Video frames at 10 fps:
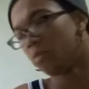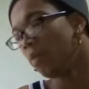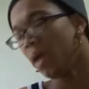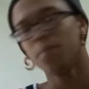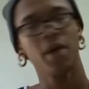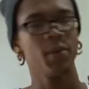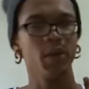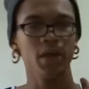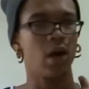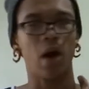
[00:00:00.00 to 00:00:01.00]

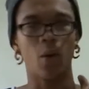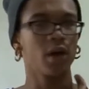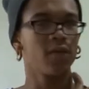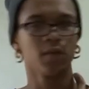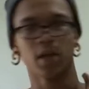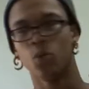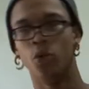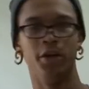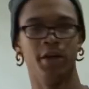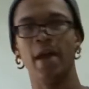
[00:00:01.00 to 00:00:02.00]
maybe I will give her like
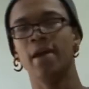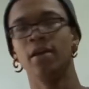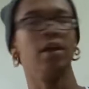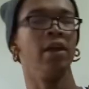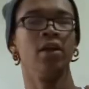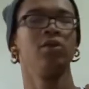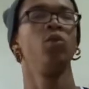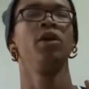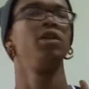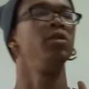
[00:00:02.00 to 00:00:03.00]
one day in a year to
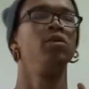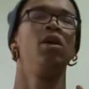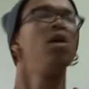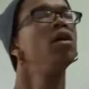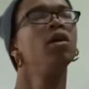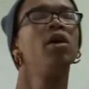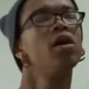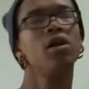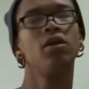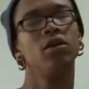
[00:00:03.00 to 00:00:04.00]
where she would,
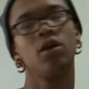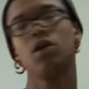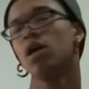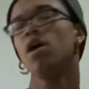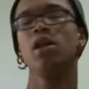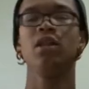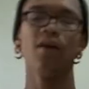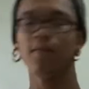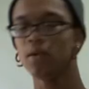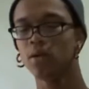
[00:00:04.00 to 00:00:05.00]
love
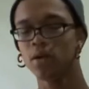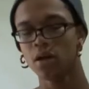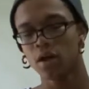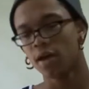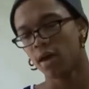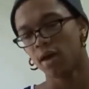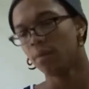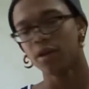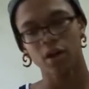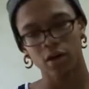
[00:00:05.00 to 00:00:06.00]
you.
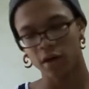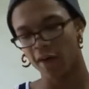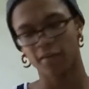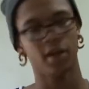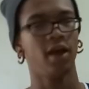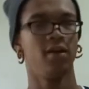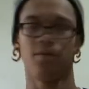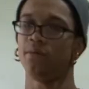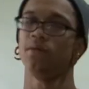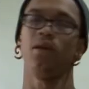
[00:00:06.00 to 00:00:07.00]
But no, after that,
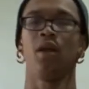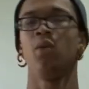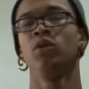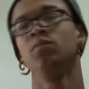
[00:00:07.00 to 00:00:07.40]
it